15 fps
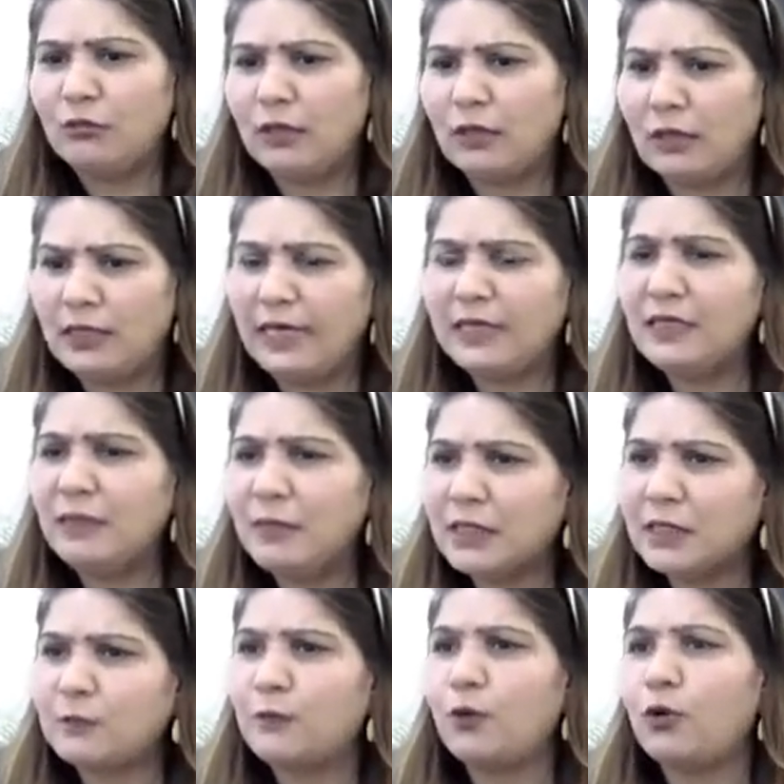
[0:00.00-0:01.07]
let them
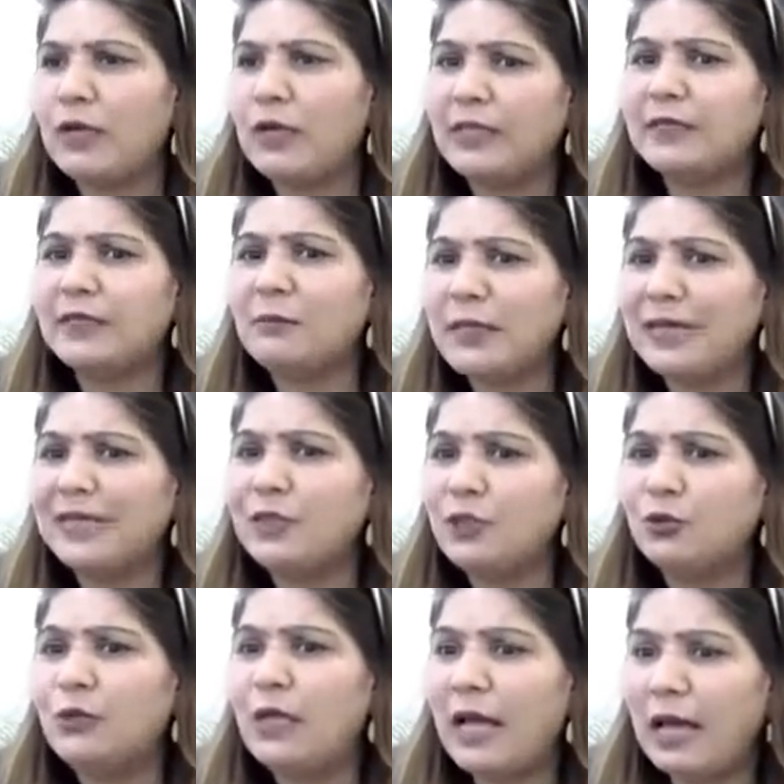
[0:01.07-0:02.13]
explore, let them get
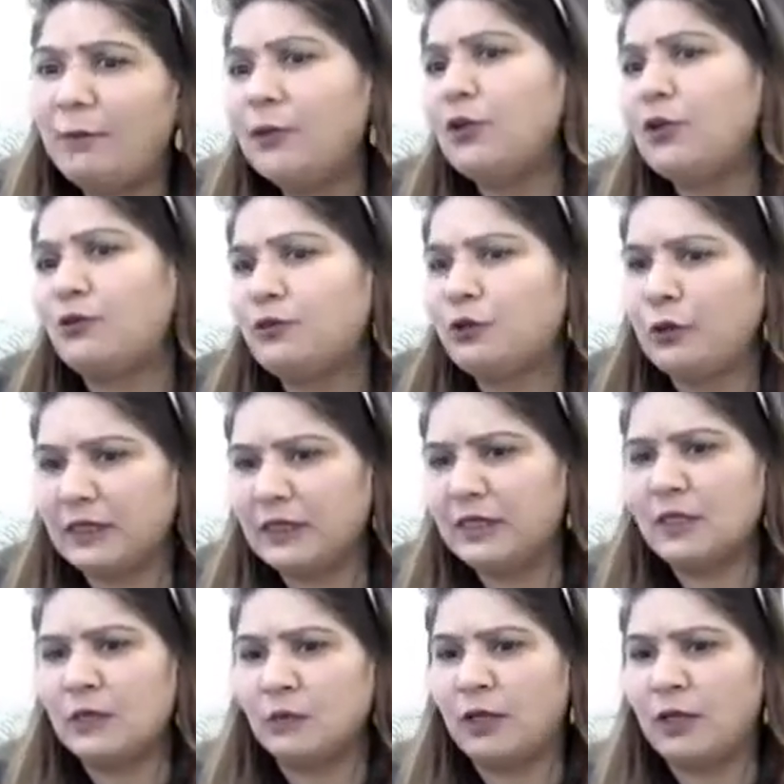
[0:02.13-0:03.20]
into the habit of doing
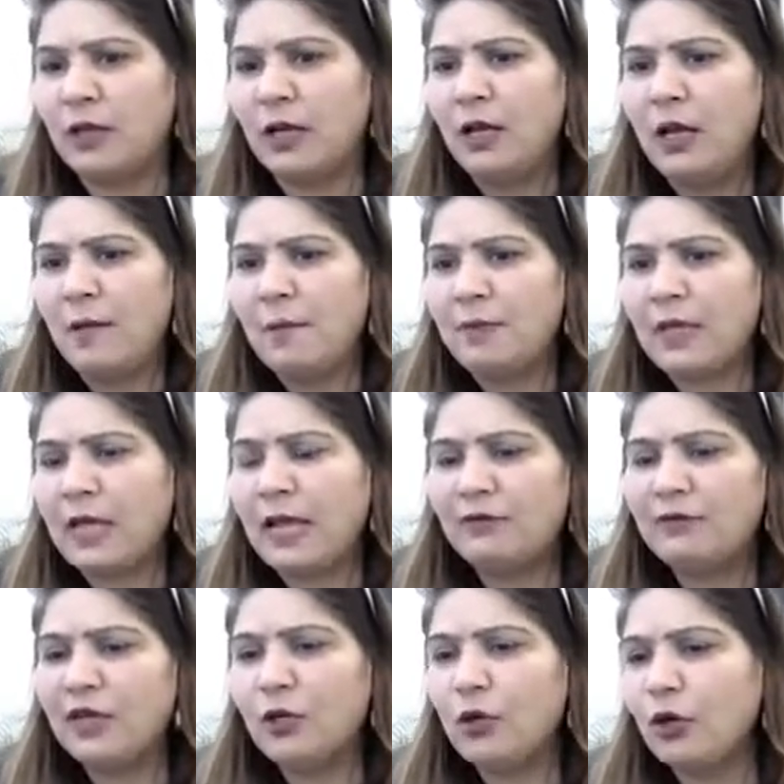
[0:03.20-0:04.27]
this work.
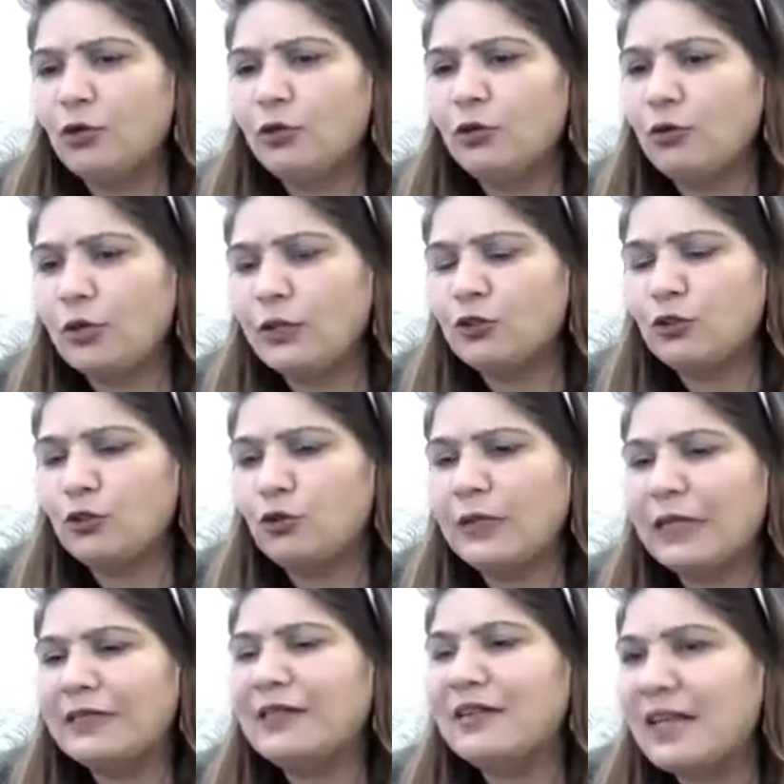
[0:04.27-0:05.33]
And we are not going to look
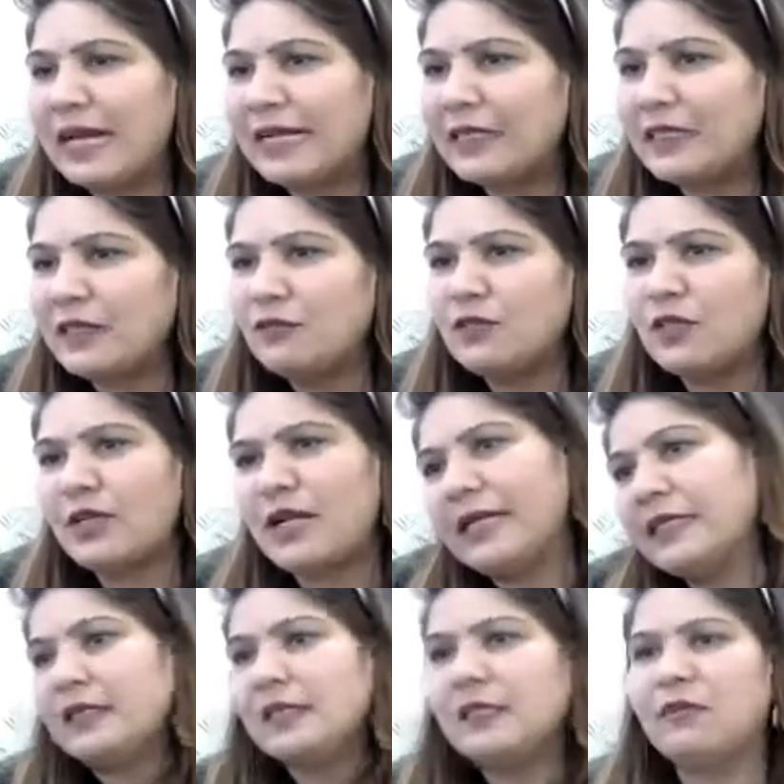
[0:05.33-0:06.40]
at the writing. If the
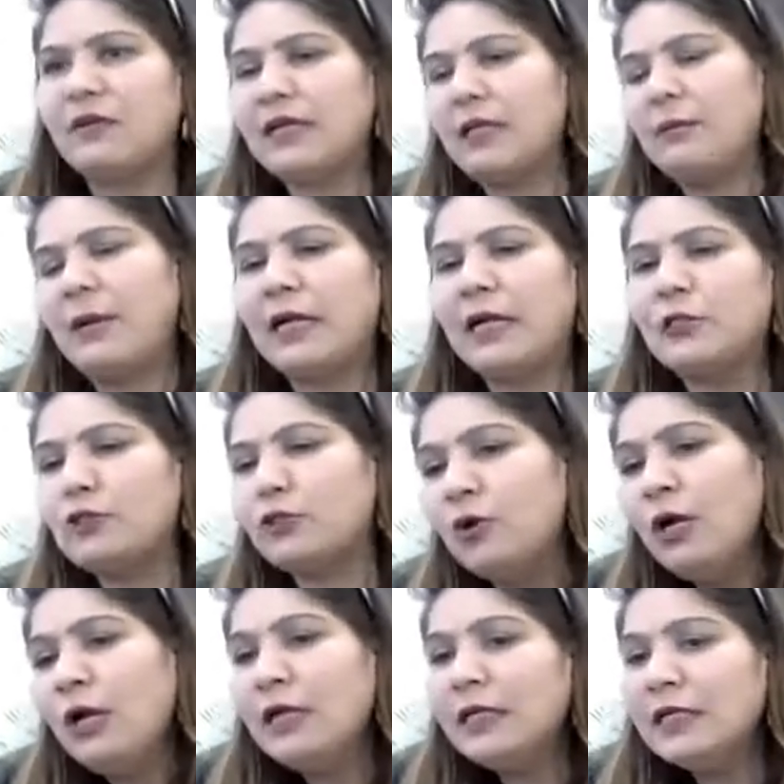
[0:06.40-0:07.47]
writing is very bad, so
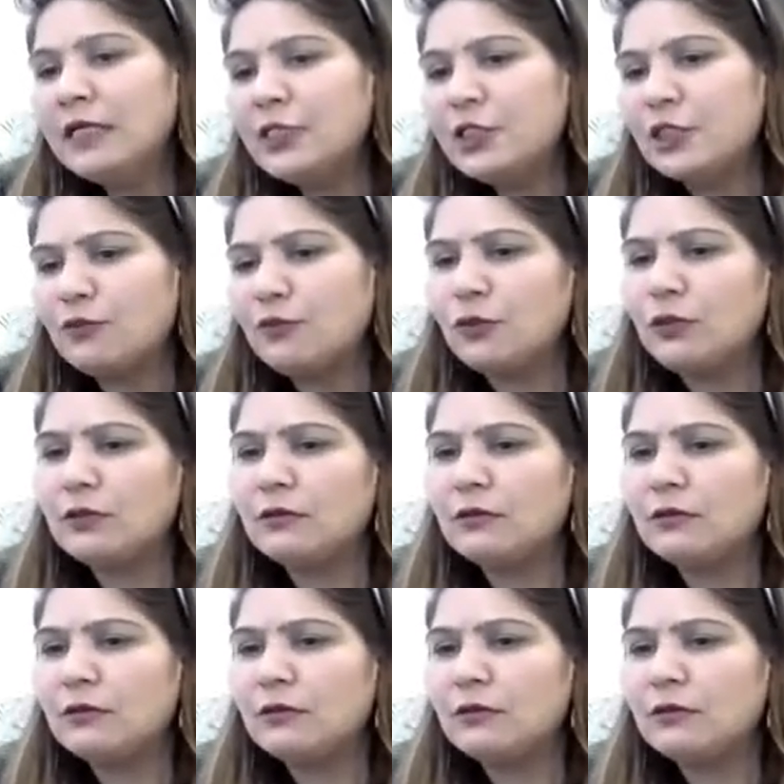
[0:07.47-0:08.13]
teacher would